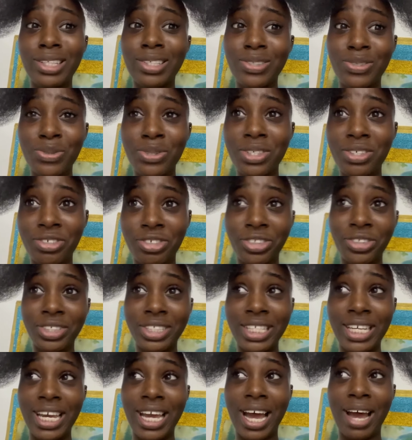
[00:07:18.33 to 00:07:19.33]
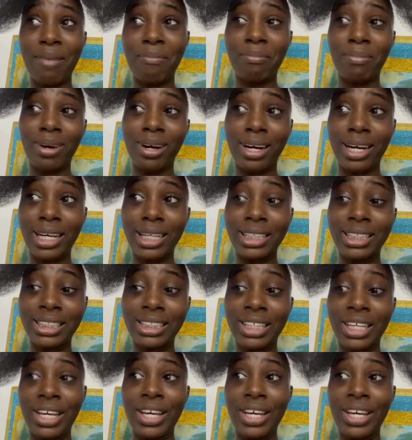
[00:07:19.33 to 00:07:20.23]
to Tutti Frutti and bought